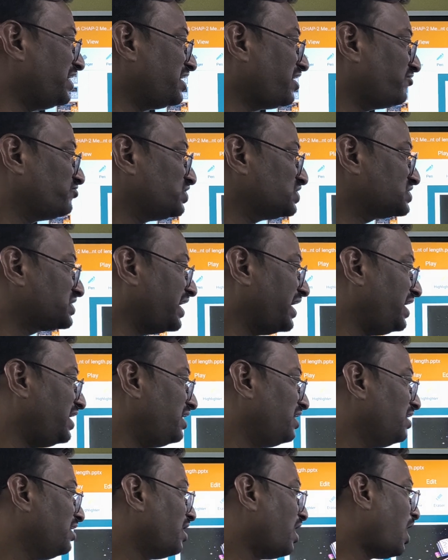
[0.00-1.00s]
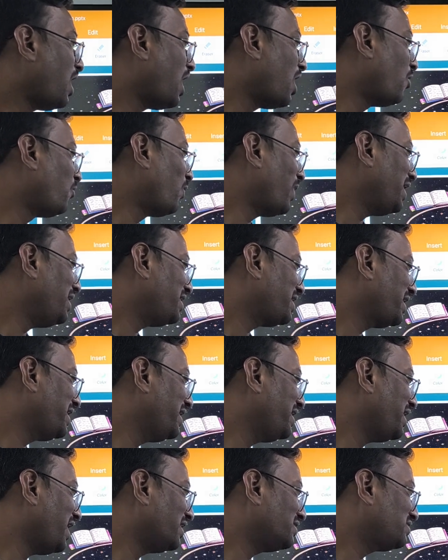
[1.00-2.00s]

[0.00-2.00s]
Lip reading: front of the scale while reading